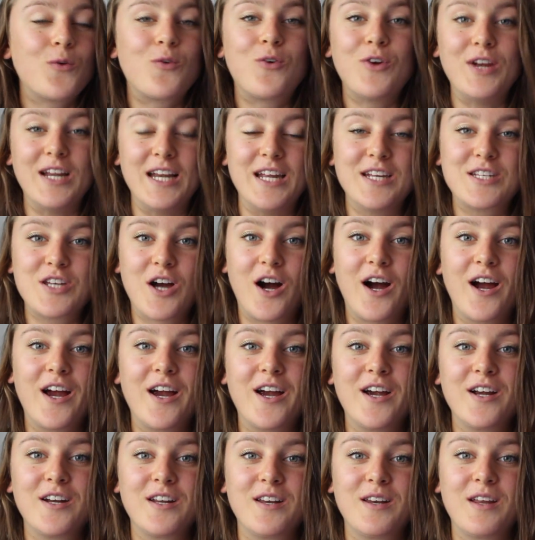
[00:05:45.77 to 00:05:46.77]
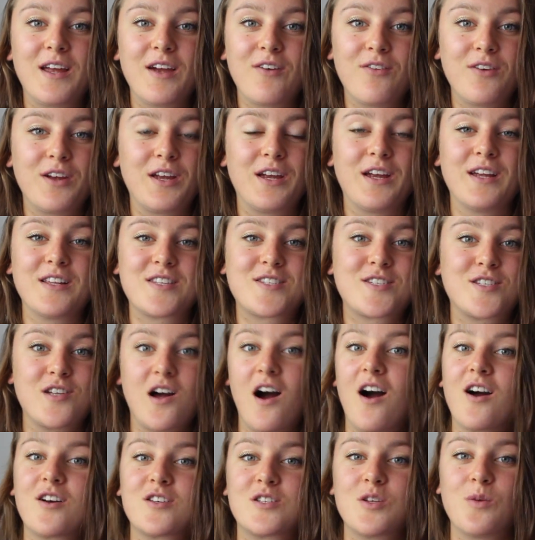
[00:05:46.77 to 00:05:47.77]
really tired and giving it
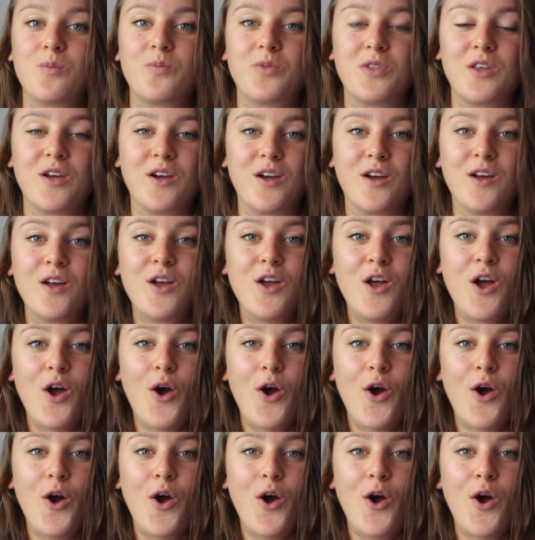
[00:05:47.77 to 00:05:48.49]
socks up the